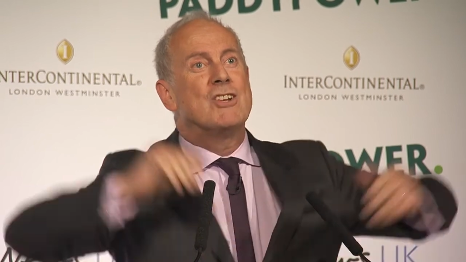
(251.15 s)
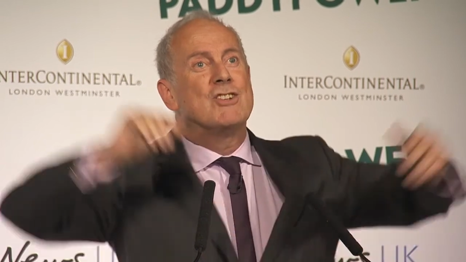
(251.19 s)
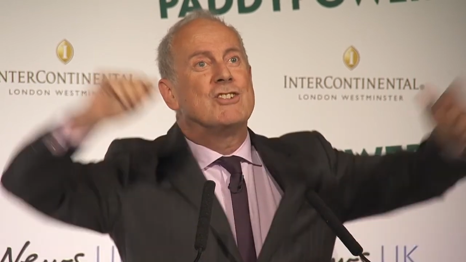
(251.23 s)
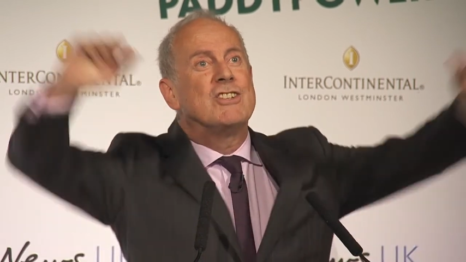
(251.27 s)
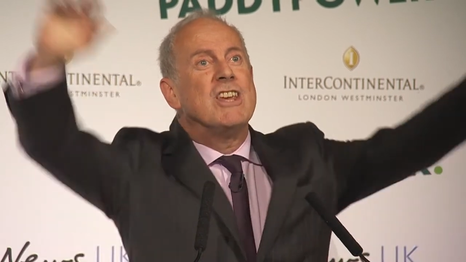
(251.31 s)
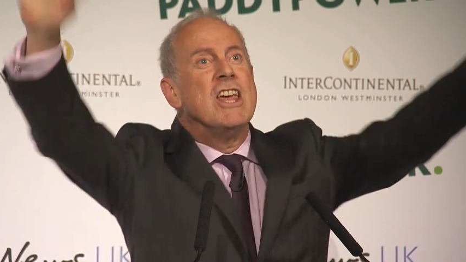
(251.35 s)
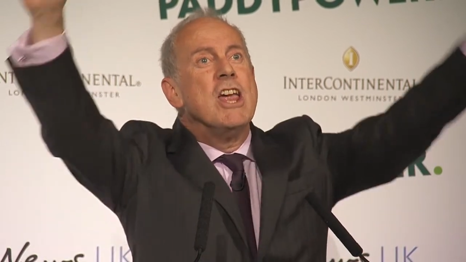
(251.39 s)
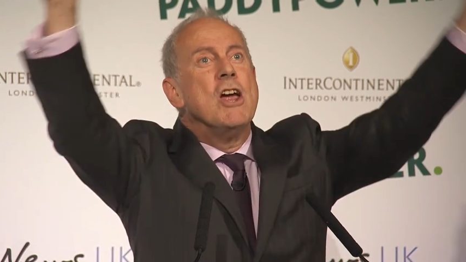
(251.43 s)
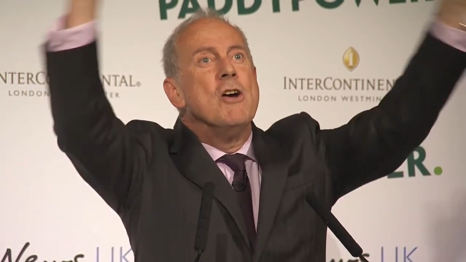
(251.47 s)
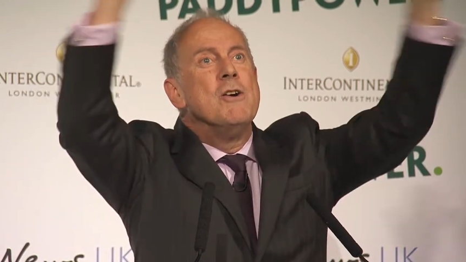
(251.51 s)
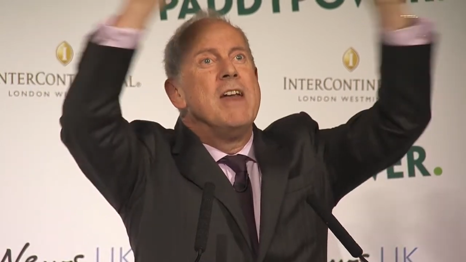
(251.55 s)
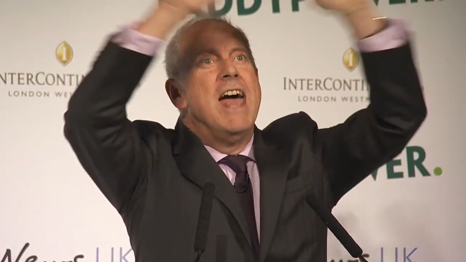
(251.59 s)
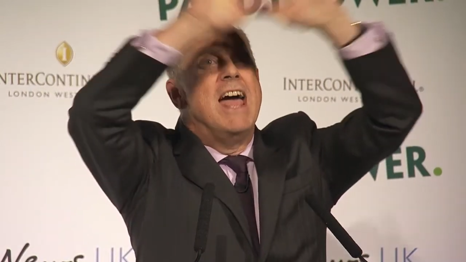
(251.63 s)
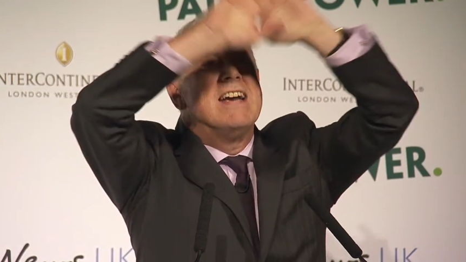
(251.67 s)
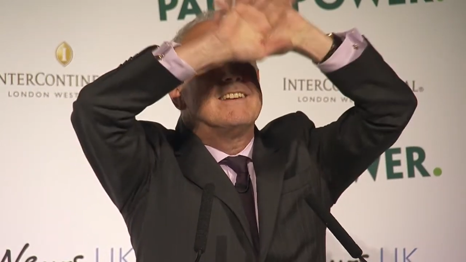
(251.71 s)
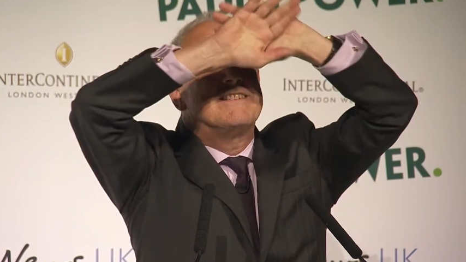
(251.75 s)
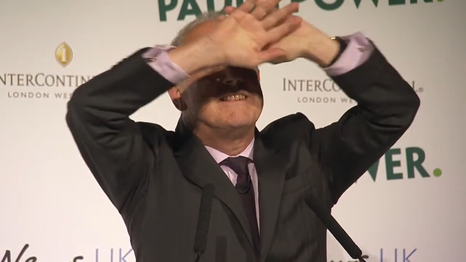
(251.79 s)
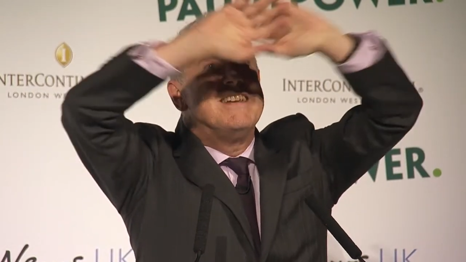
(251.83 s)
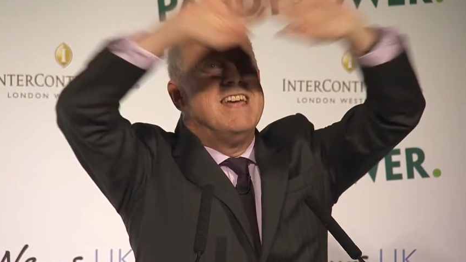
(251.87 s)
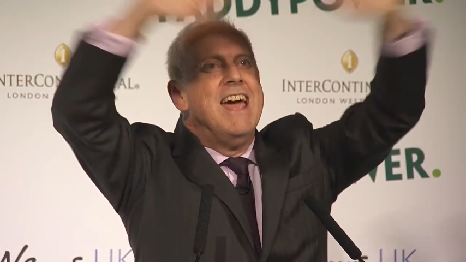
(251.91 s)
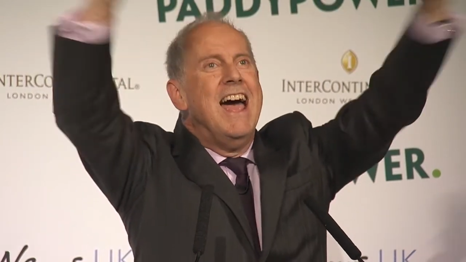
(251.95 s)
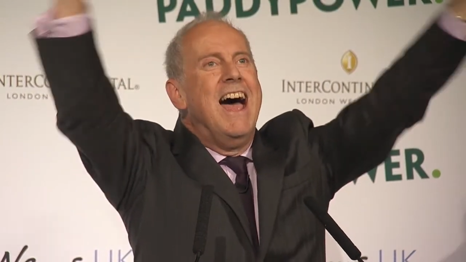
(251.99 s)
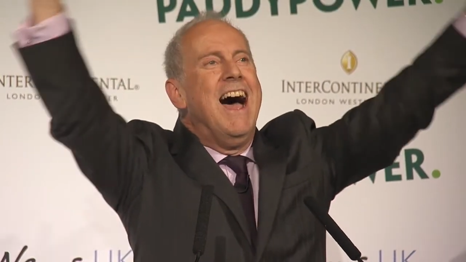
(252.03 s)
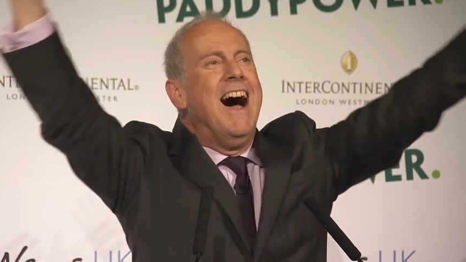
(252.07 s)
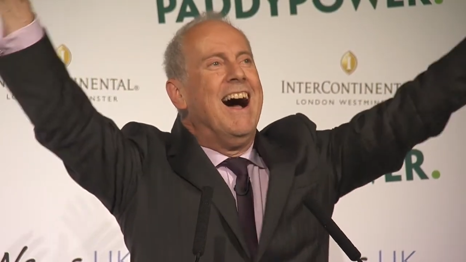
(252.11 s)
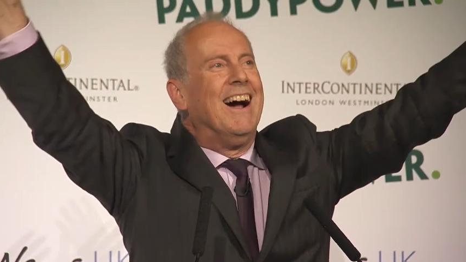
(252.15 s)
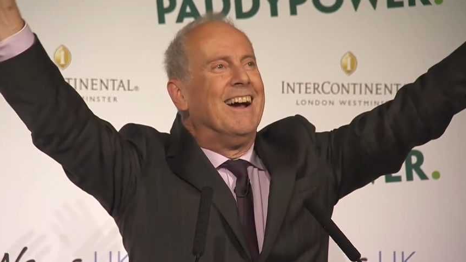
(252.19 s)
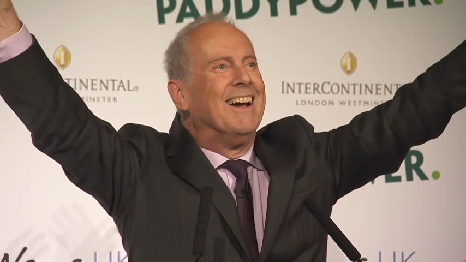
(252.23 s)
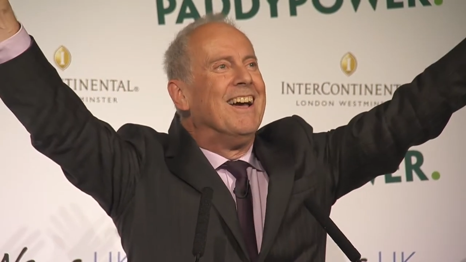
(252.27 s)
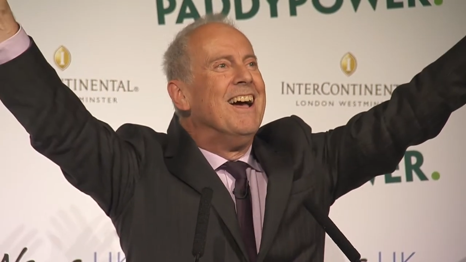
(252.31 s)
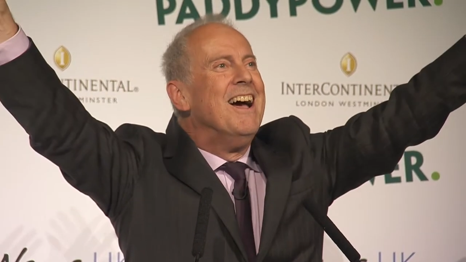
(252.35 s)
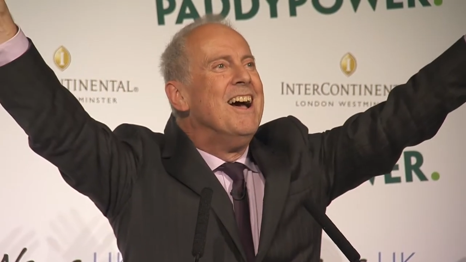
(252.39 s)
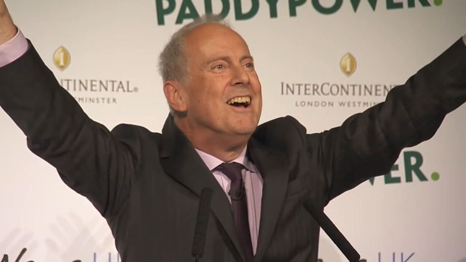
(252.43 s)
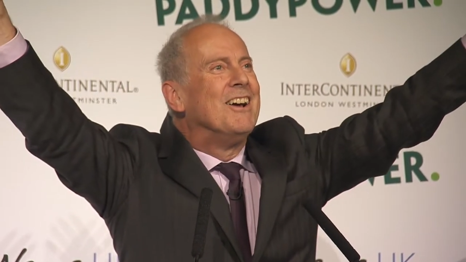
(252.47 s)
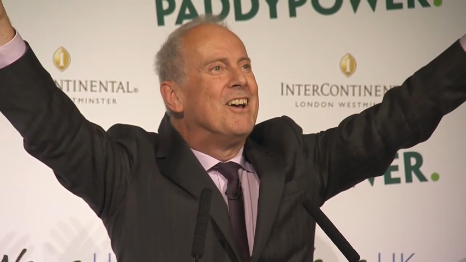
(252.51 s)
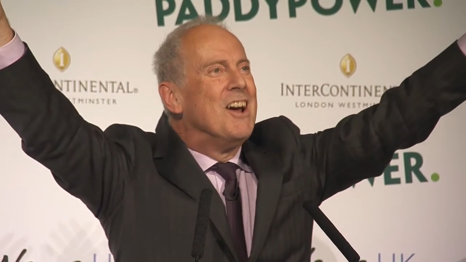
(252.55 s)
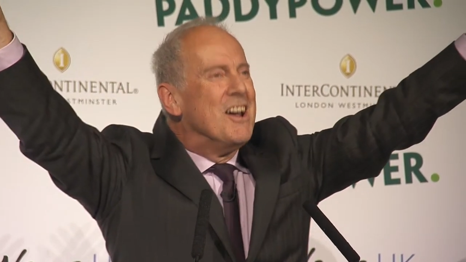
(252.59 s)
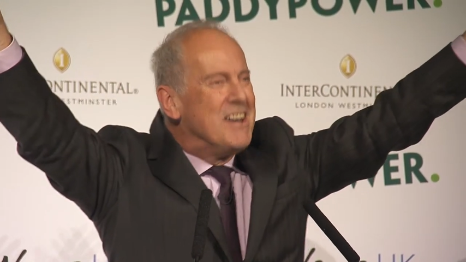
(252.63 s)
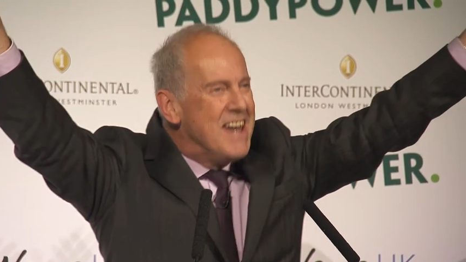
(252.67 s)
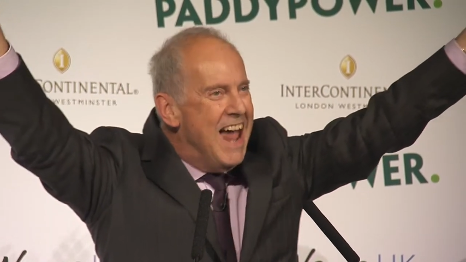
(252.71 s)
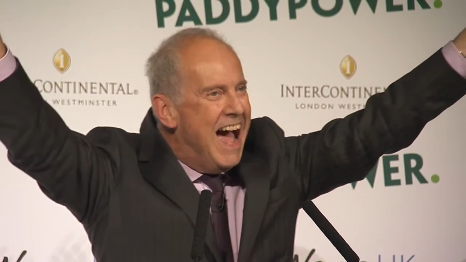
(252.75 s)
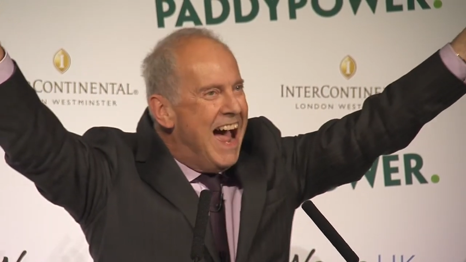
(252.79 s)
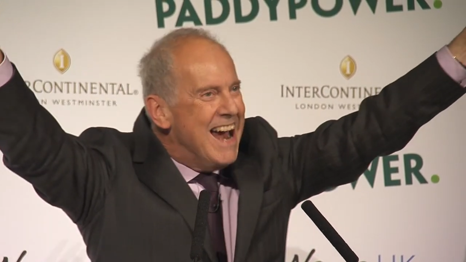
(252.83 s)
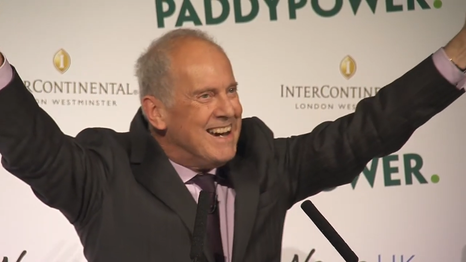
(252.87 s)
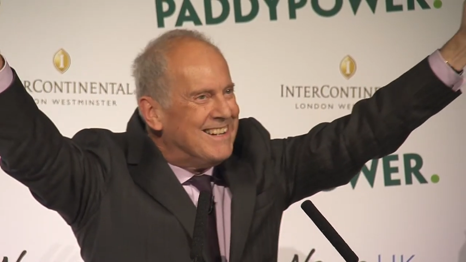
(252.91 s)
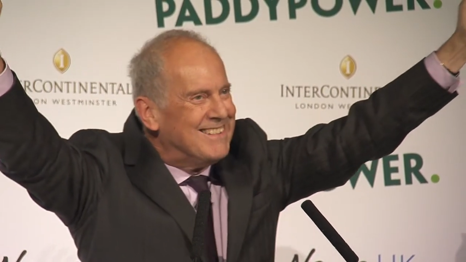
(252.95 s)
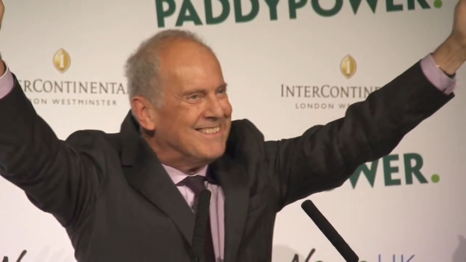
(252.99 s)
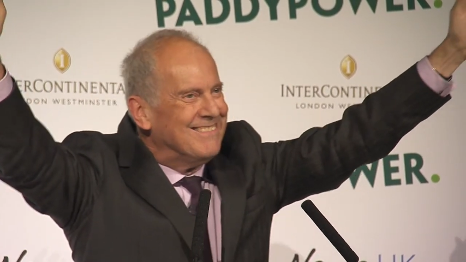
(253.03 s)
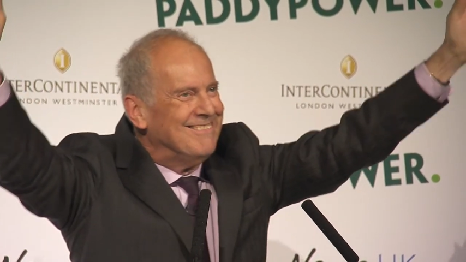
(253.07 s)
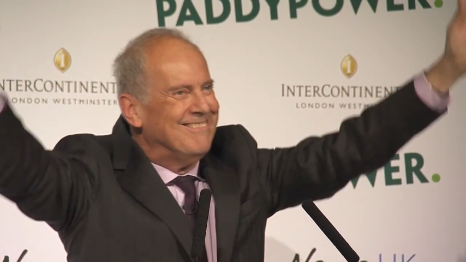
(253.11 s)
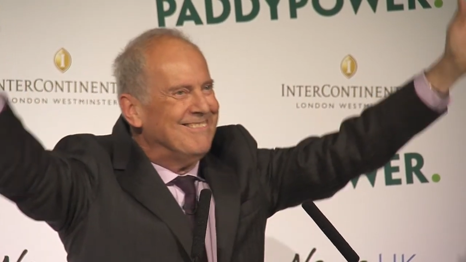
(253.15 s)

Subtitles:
See you next year. Good night.